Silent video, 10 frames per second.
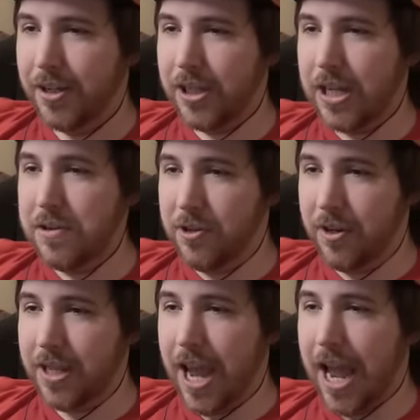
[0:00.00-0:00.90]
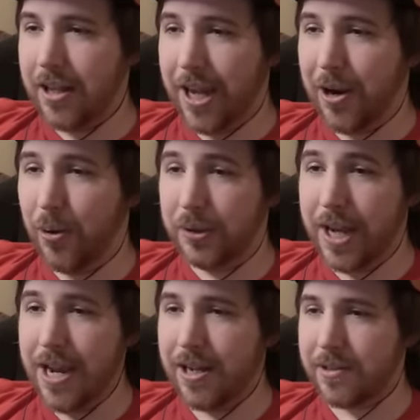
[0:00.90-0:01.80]
The user and the ally hold
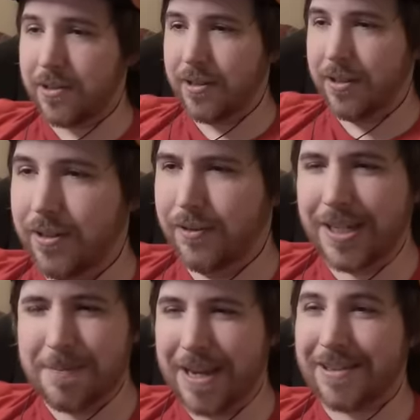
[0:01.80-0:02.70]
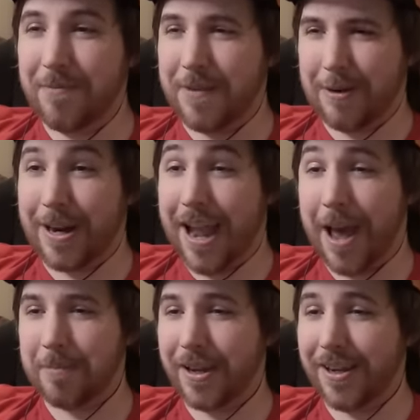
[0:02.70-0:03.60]
hands. This makes them very
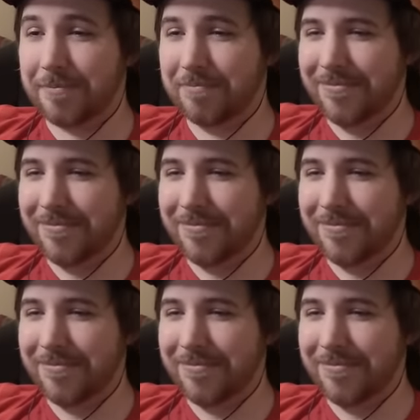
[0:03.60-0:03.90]
happy.